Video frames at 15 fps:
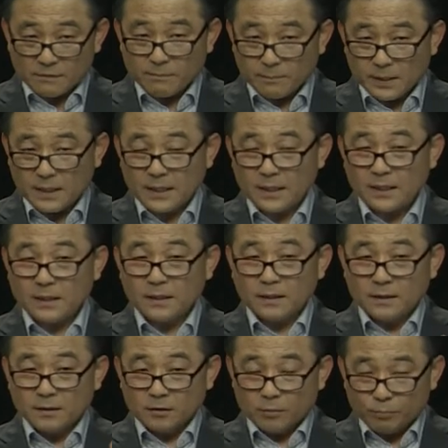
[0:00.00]
meaning
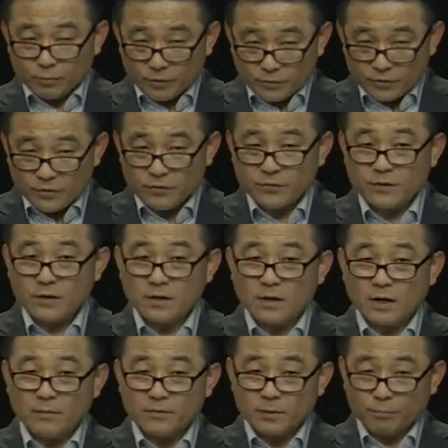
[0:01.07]
the producer
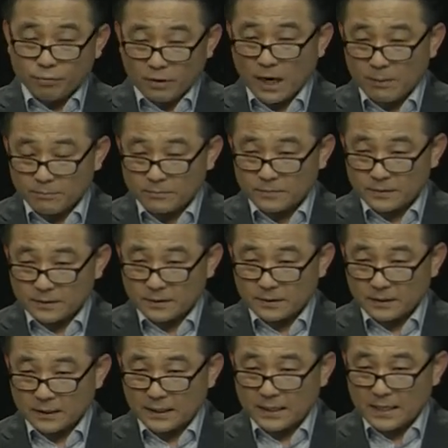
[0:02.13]
of the problems
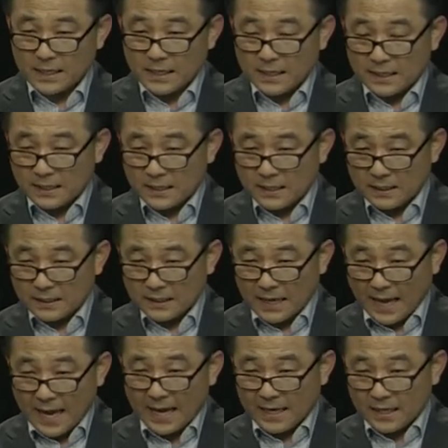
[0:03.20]
in
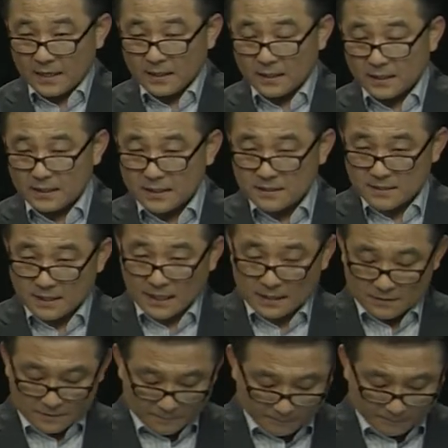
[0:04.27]
A in this case.